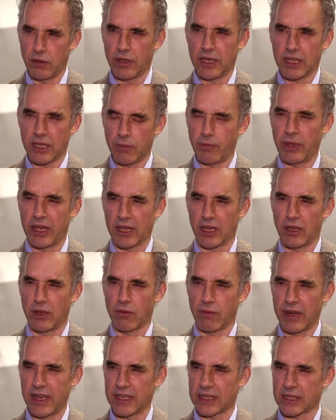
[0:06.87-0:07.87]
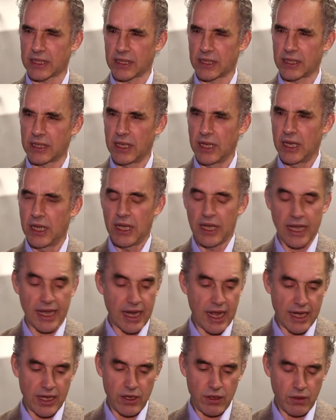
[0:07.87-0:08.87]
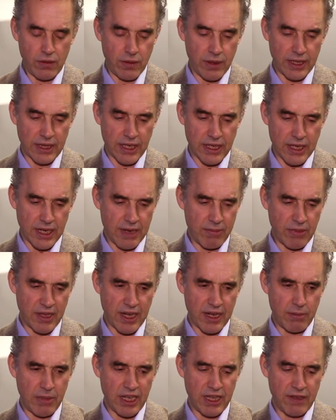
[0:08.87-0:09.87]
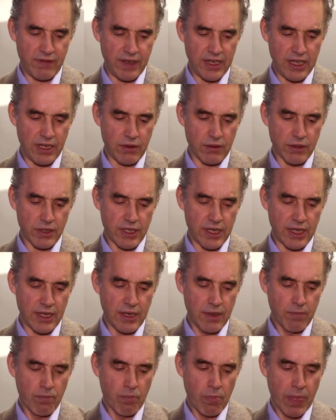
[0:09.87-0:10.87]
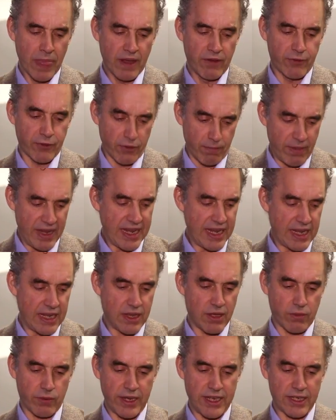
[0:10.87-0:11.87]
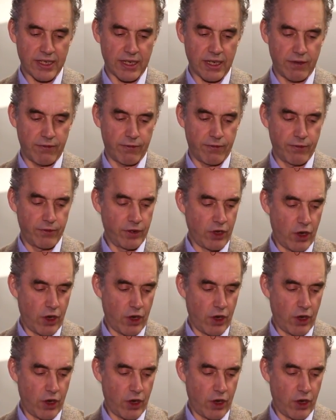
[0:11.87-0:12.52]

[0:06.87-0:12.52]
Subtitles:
you get to pick your risks. And I knew at the time that I made the videos that for me the risk of